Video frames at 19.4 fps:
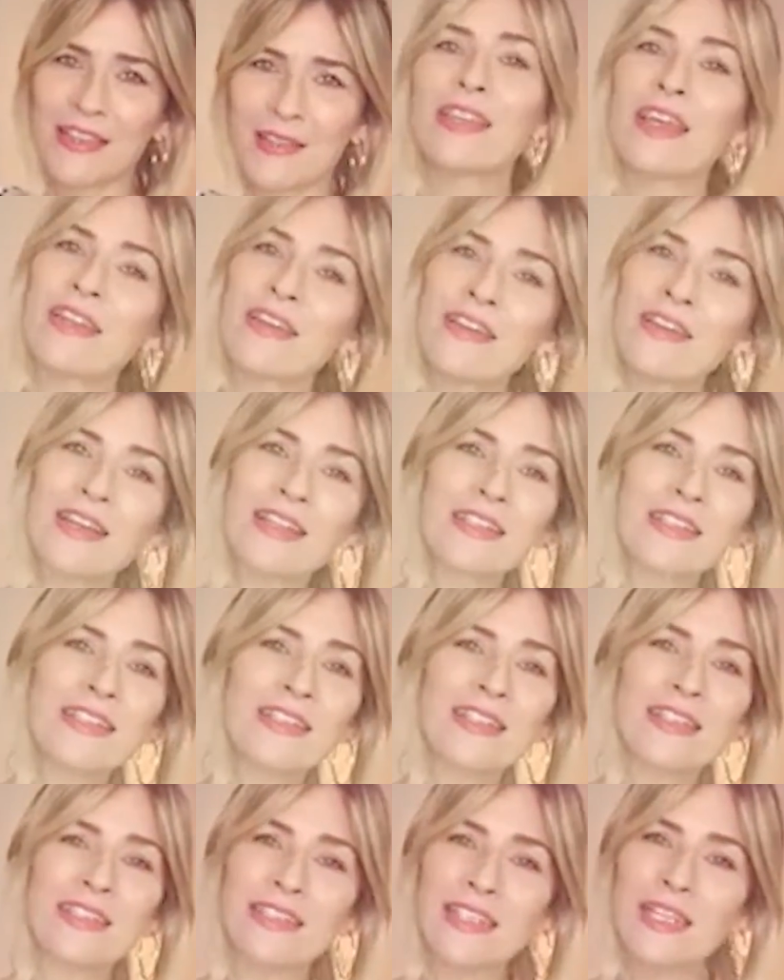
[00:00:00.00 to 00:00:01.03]
Then I
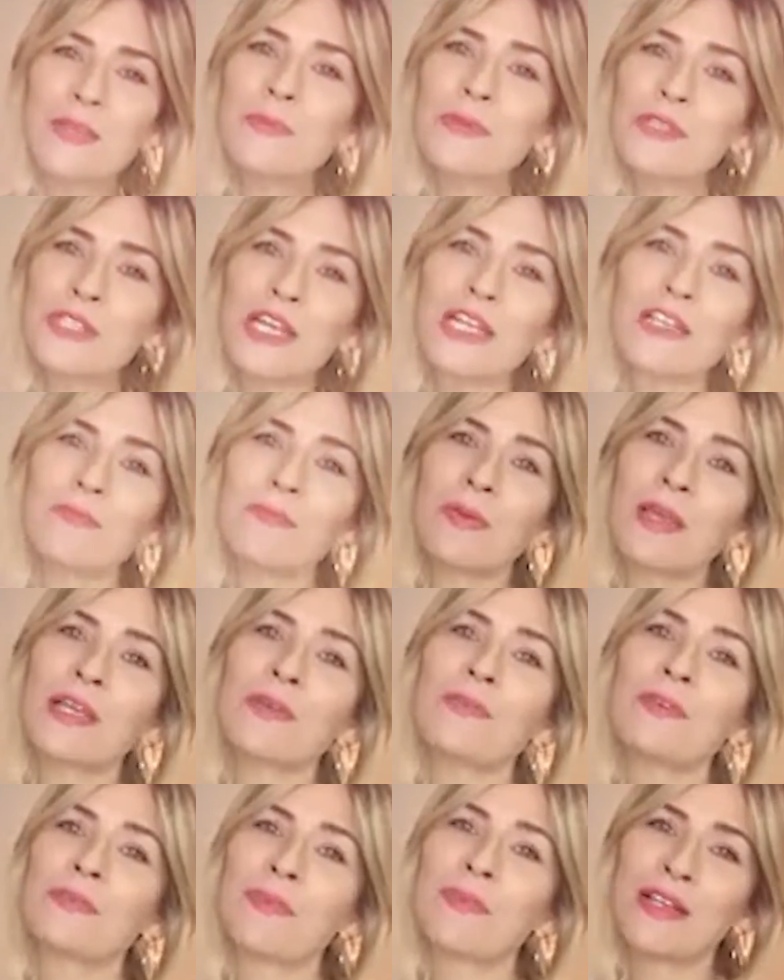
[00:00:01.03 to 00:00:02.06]
added a deeper shade of
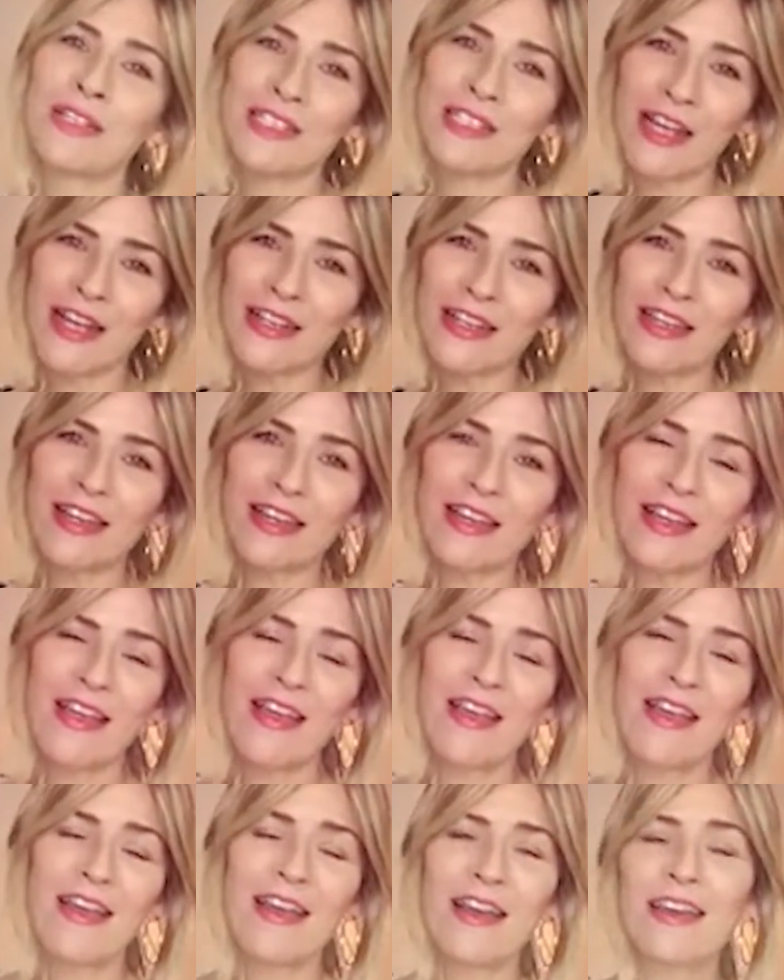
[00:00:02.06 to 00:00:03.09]
pink with my jacket,
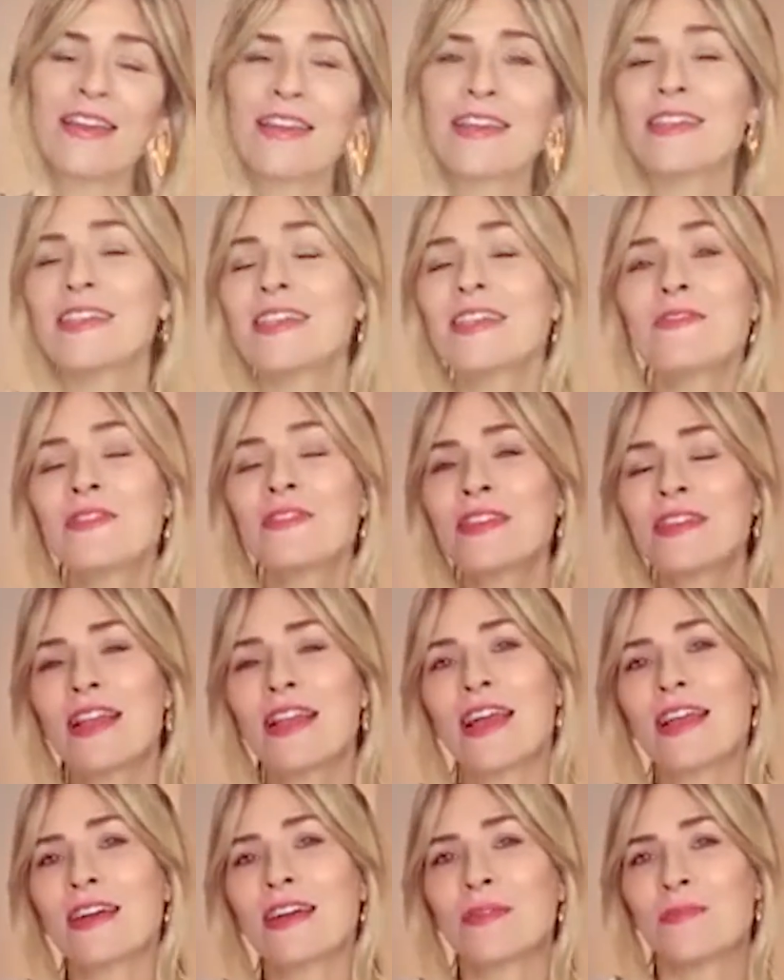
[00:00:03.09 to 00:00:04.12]
and I'd even
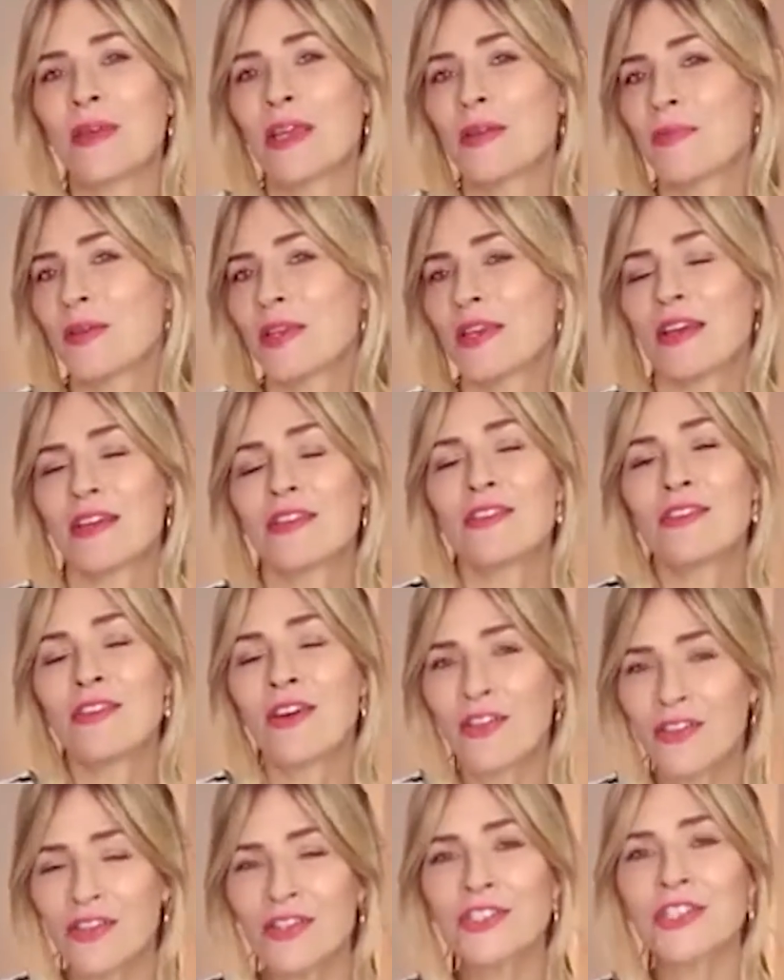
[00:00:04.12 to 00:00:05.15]
layer maybe
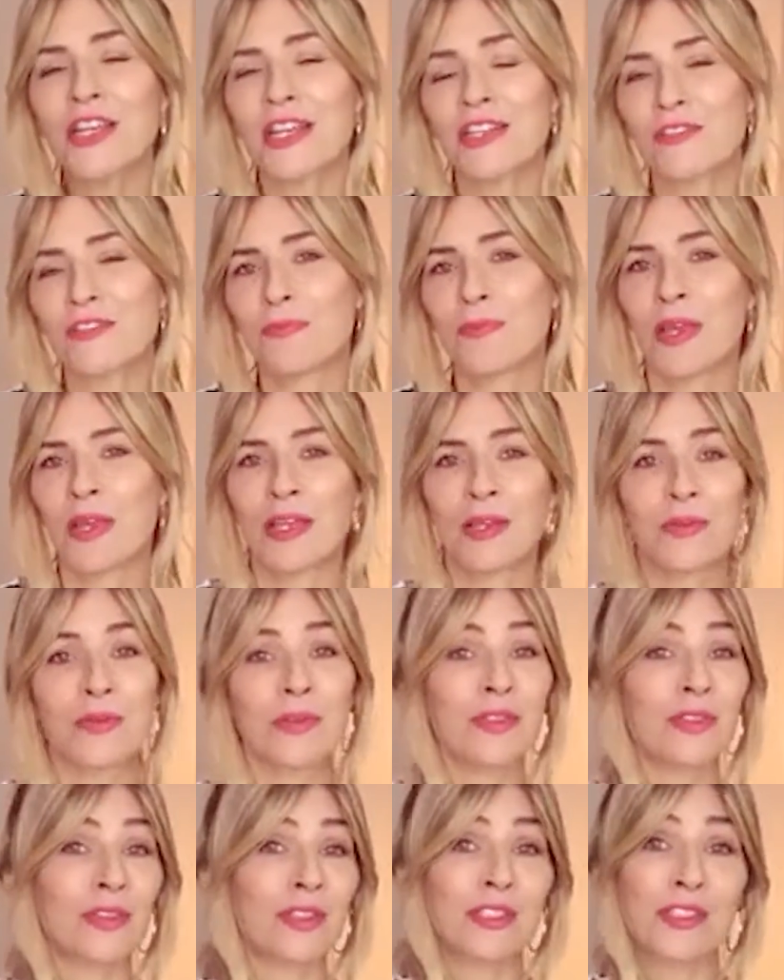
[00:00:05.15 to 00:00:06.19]
another shade of pink
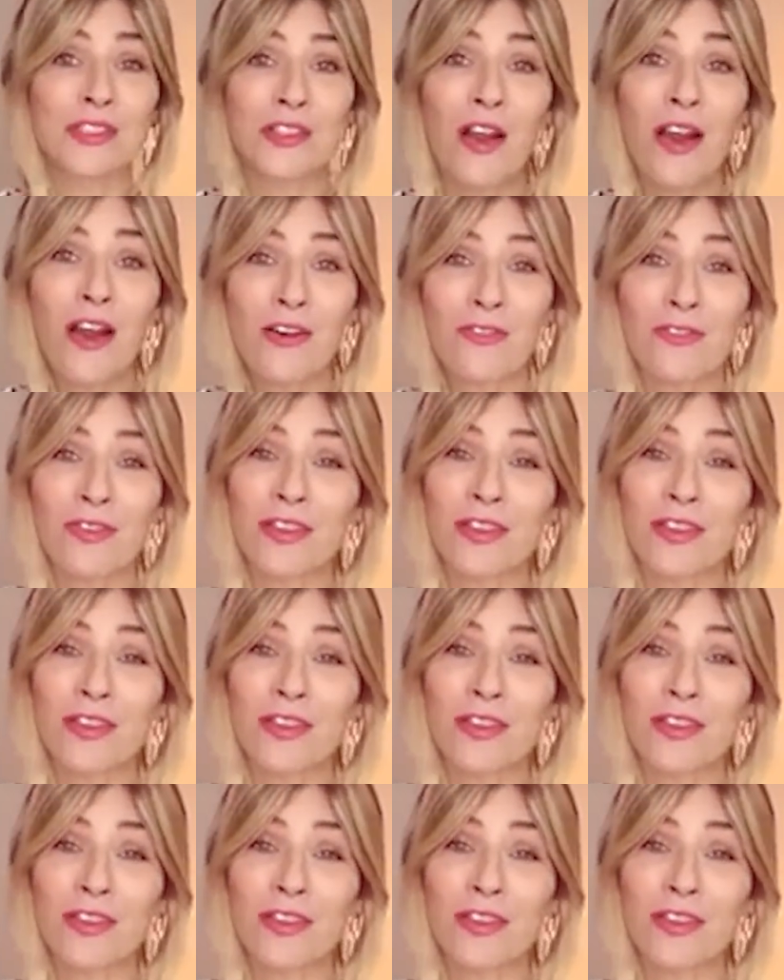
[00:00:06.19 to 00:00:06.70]
with the scarf.